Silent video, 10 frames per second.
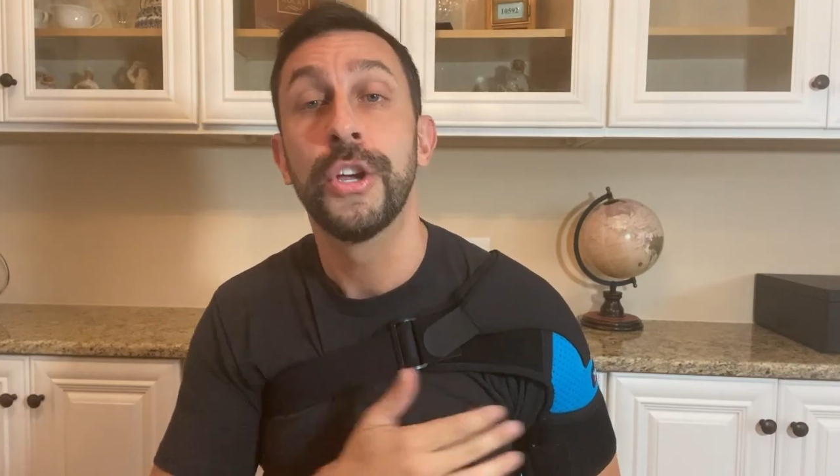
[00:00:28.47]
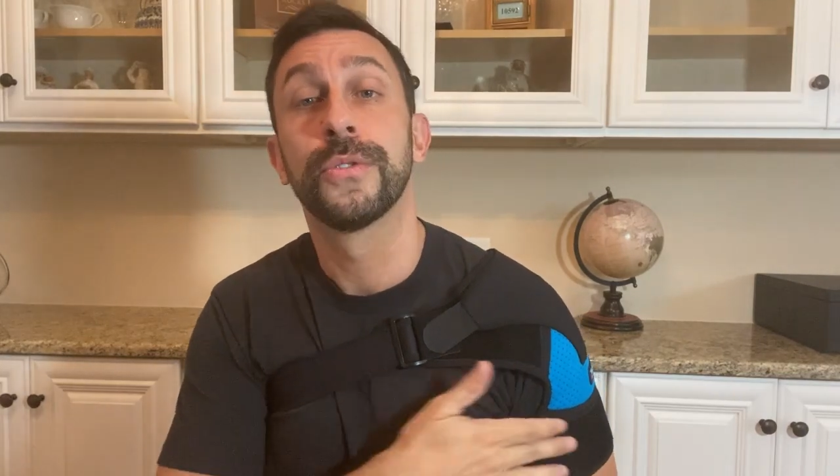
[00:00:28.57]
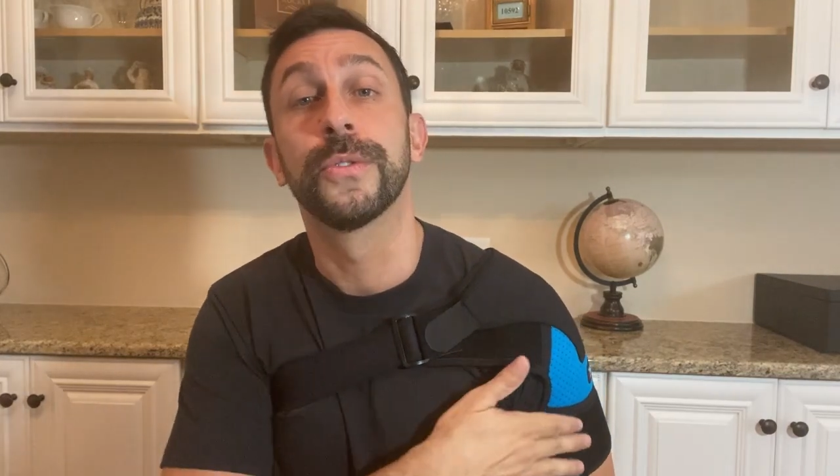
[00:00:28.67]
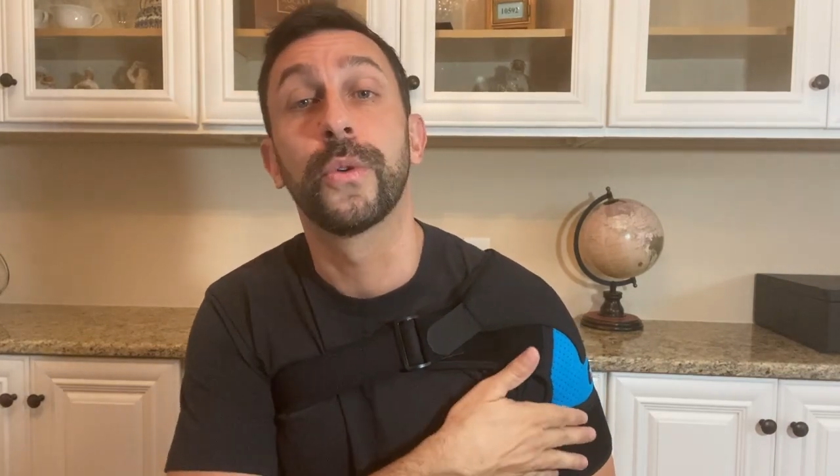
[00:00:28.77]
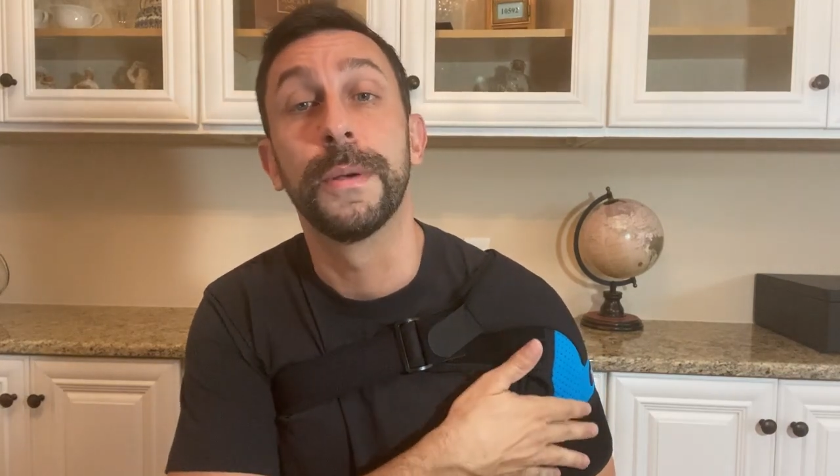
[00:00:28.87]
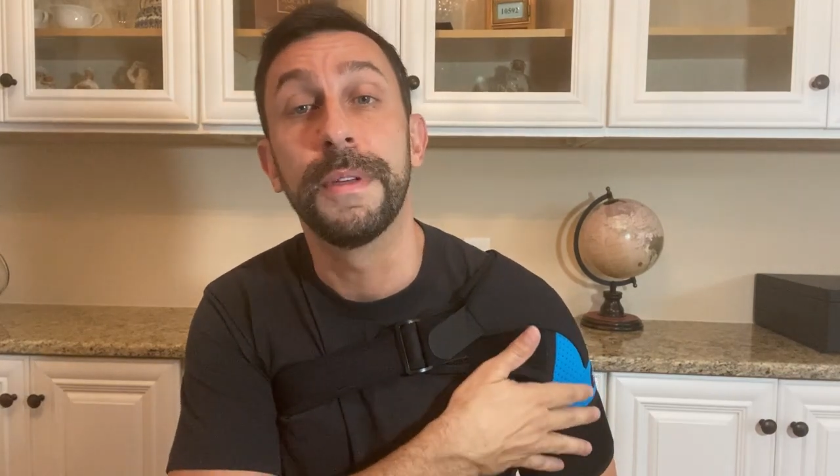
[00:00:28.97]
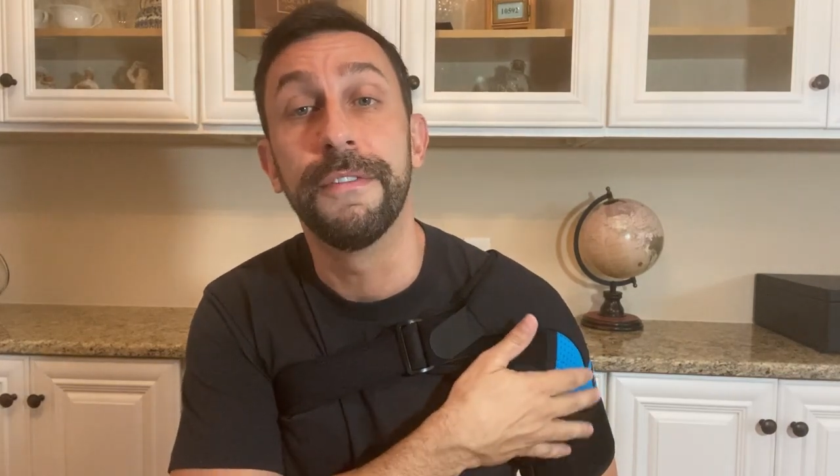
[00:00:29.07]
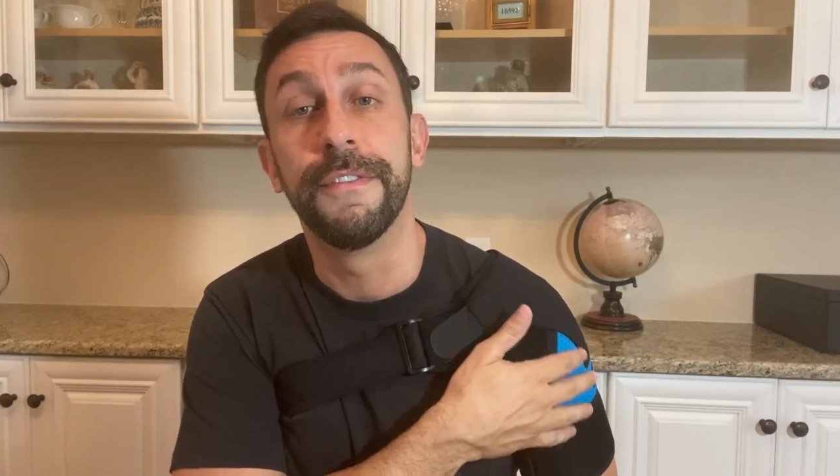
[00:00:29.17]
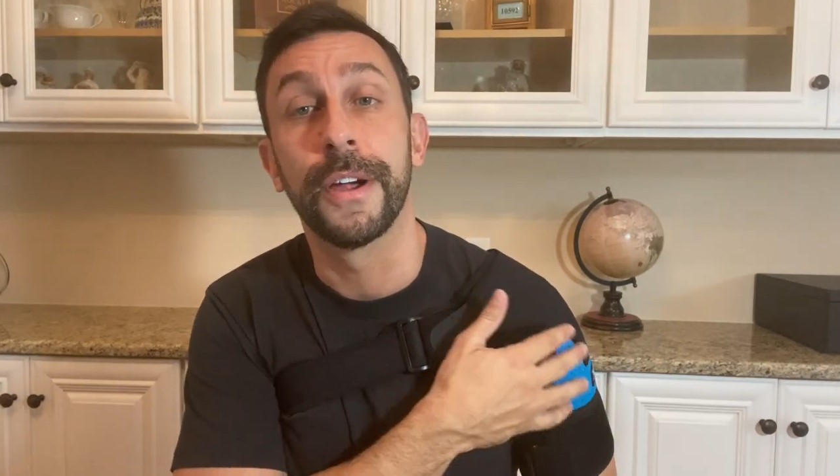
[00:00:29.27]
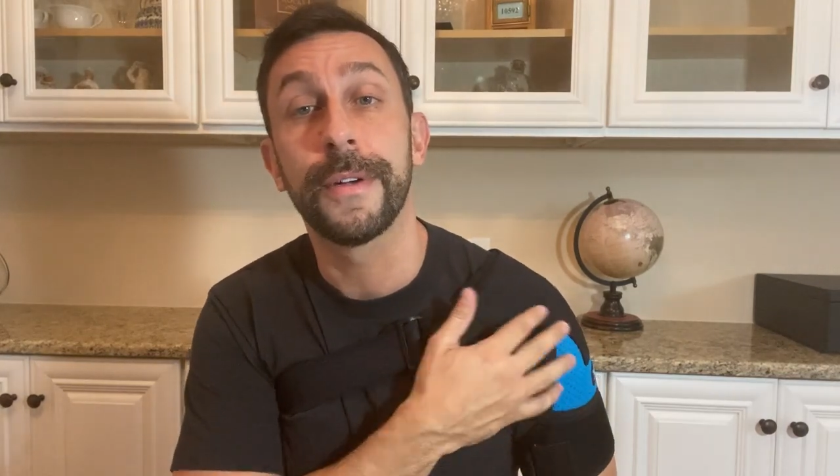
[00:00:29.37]
So it's going to be
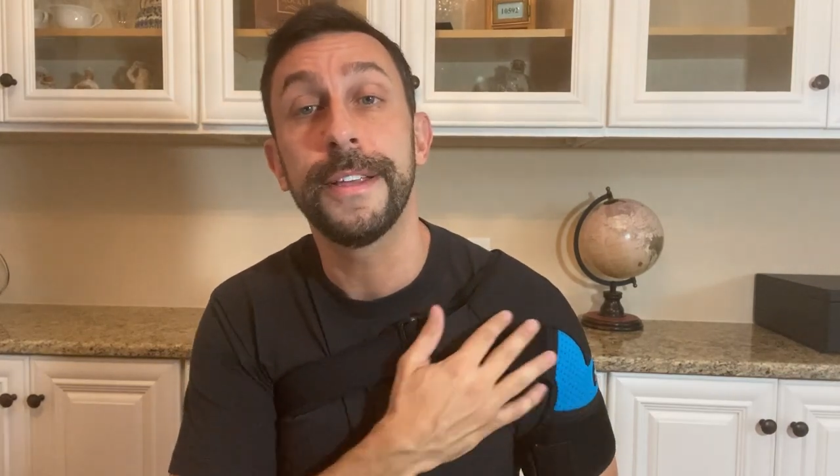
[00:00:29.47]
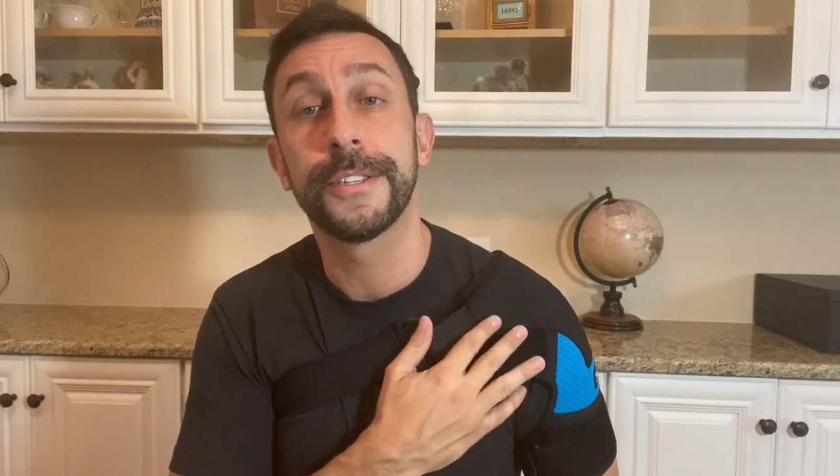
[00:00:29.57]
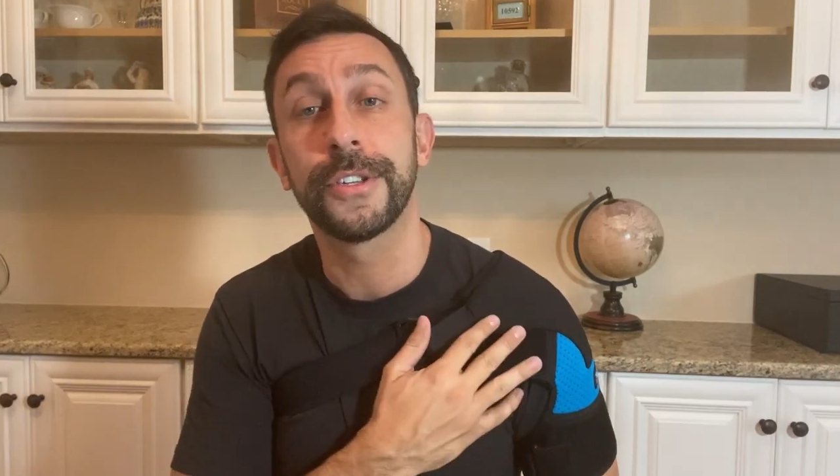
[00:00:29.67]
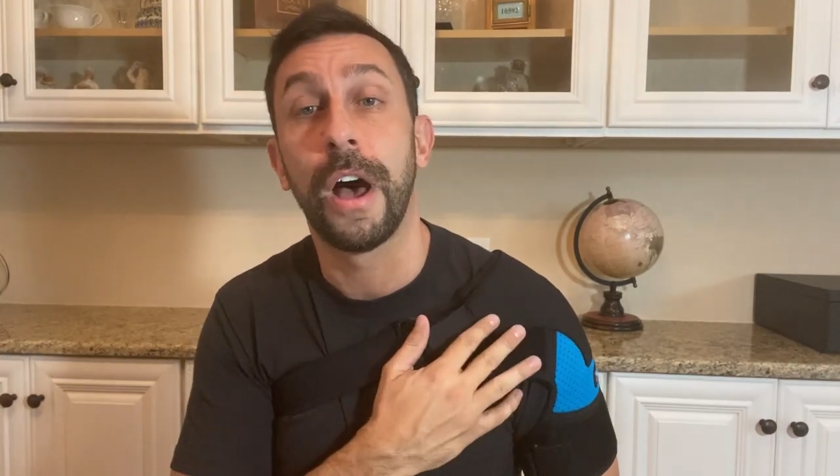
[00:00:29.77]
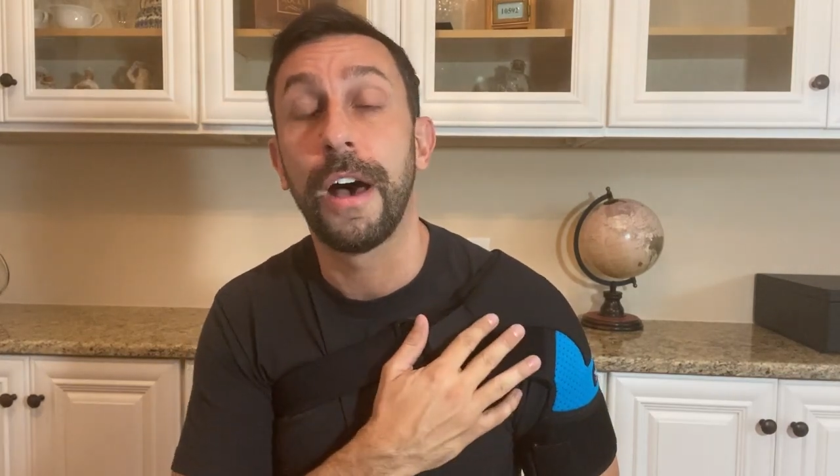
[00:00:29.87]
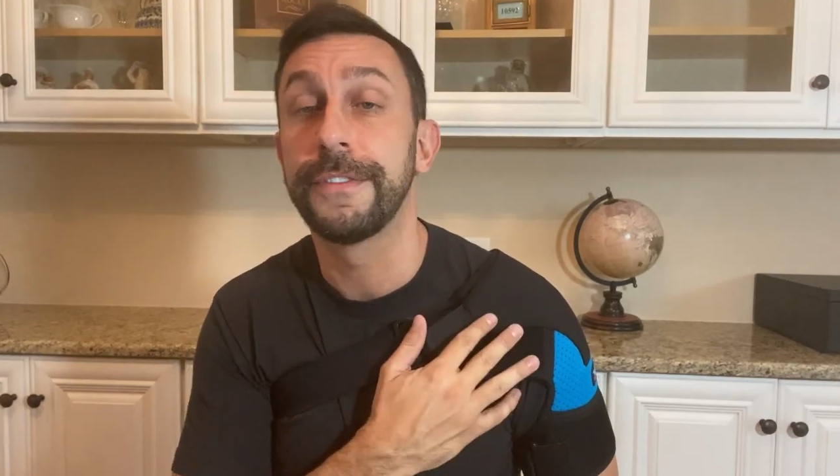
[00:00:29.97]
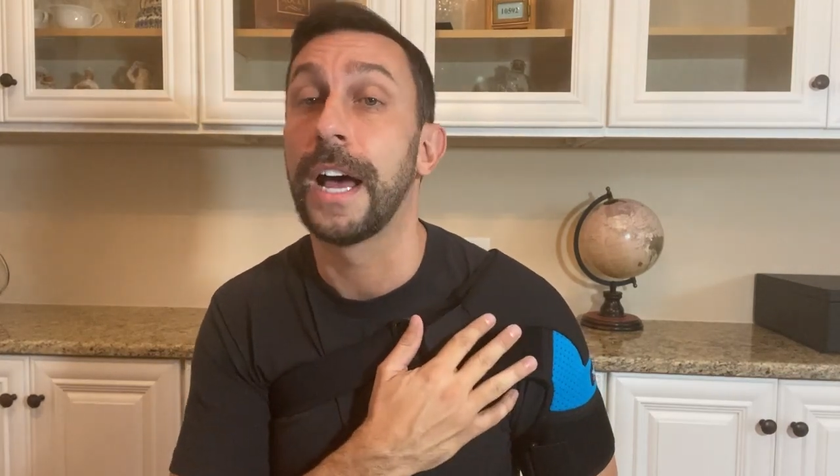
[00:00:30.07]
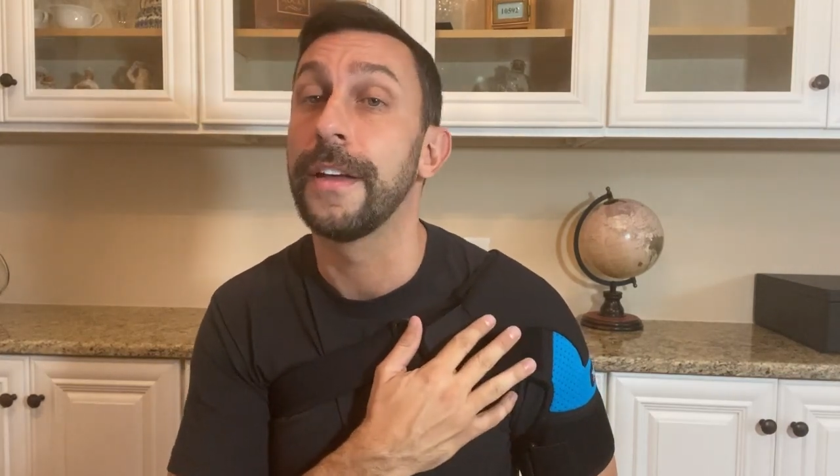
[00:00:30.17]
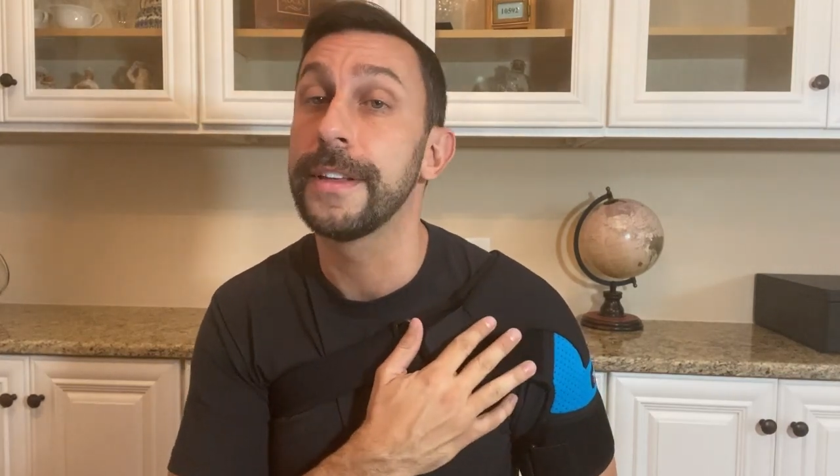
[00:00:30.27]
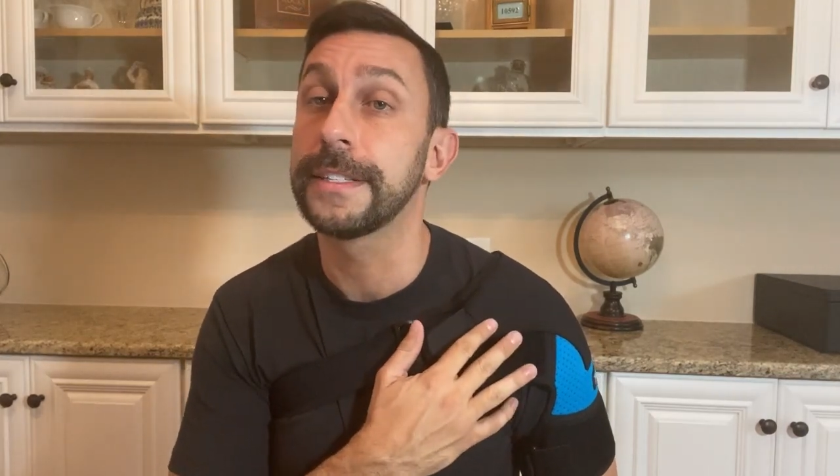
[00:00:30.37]
very soft
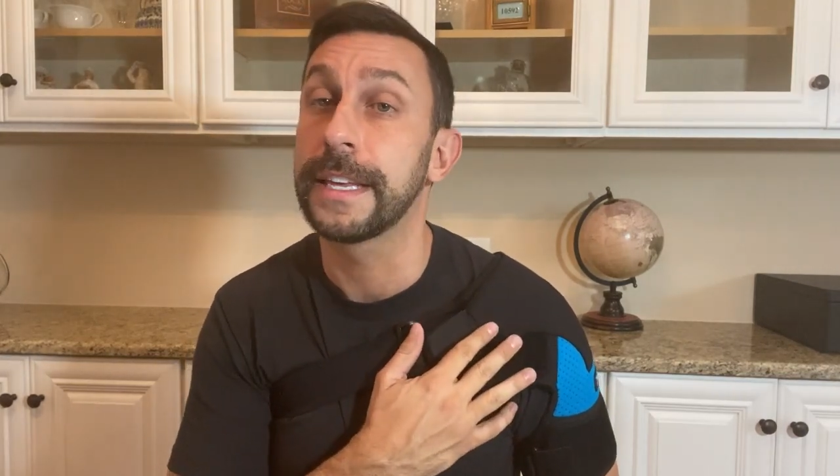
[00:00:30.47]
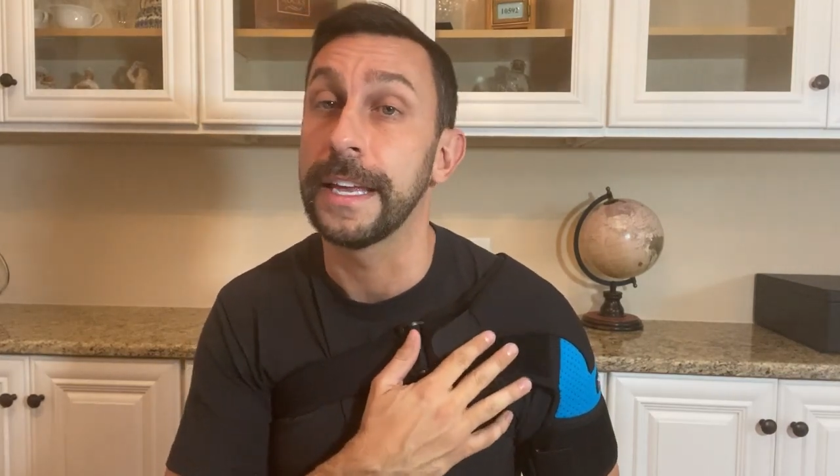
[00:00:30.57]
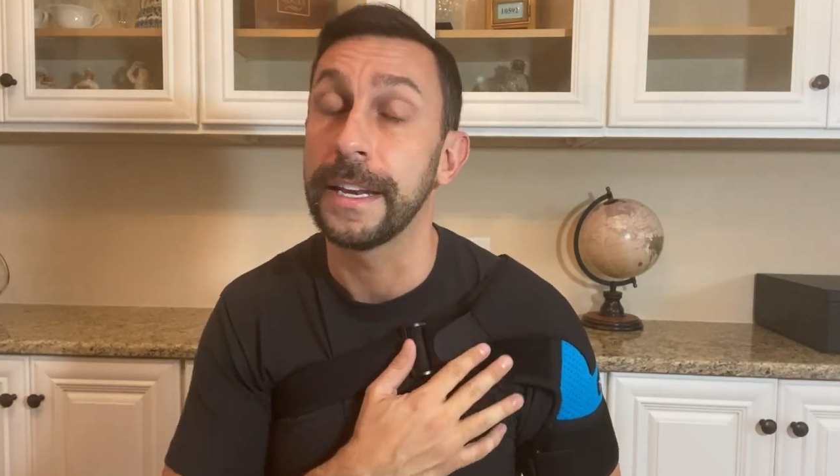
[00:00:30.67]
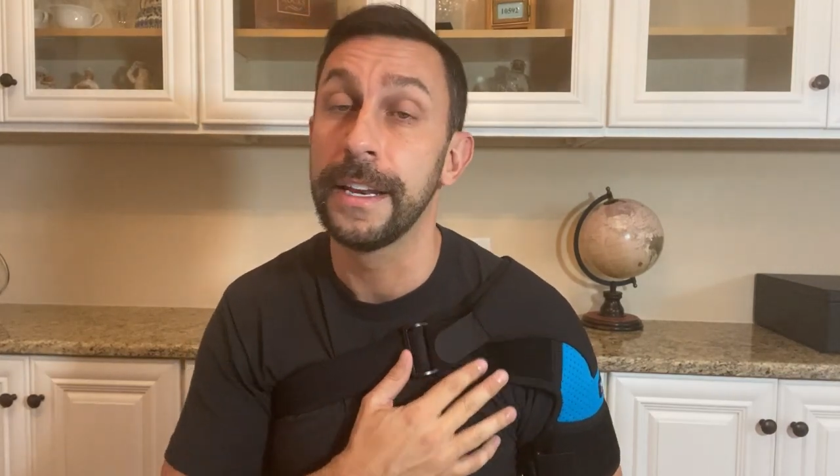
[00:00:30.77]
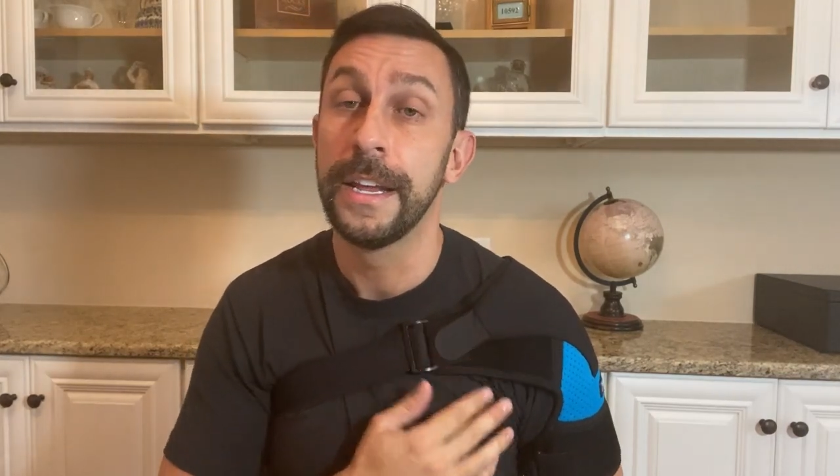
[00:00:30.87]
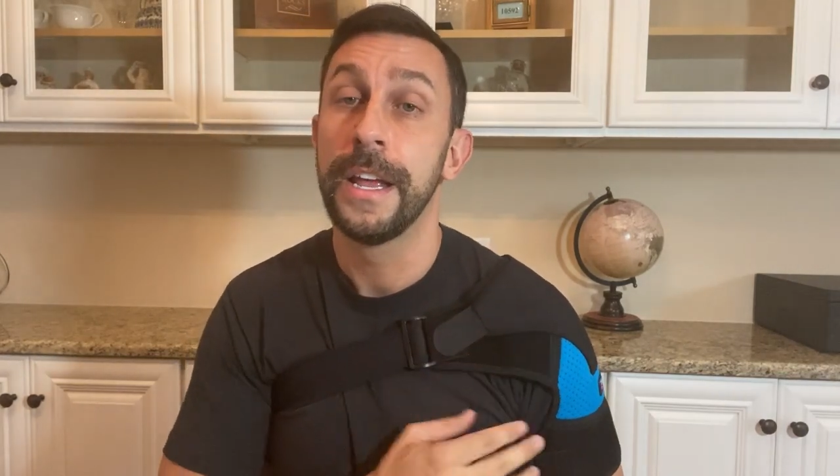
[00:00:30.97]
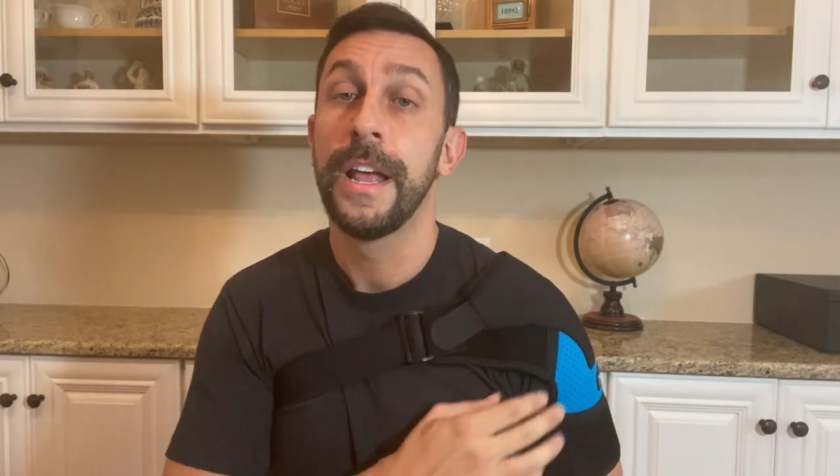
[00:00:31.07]
on the skin.